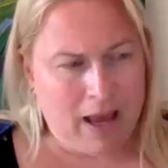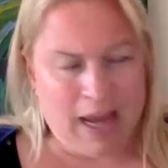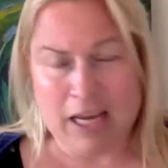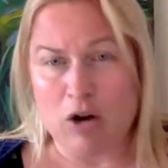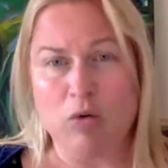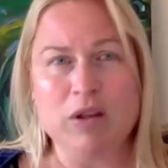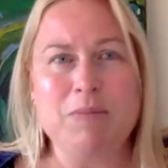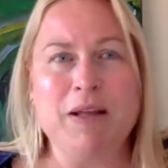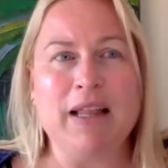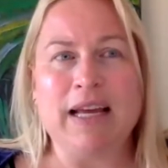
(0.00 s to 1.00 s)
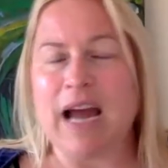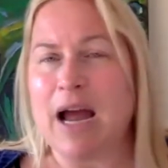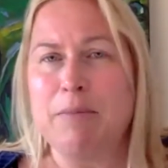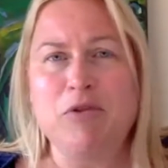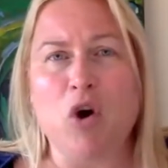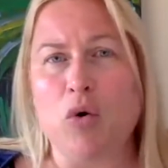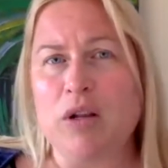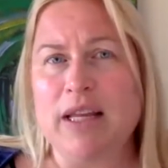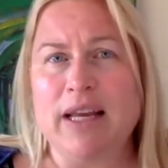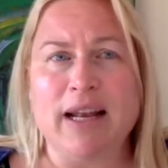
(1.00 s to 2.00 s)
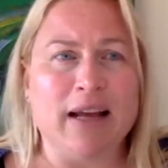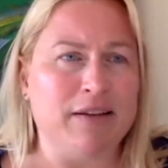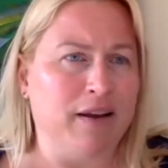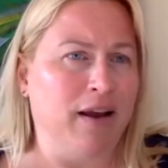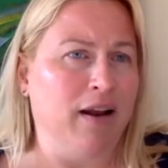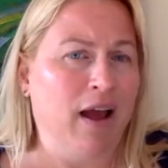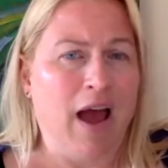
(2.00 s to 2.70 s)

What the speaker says: can only be like, I'm totally connected.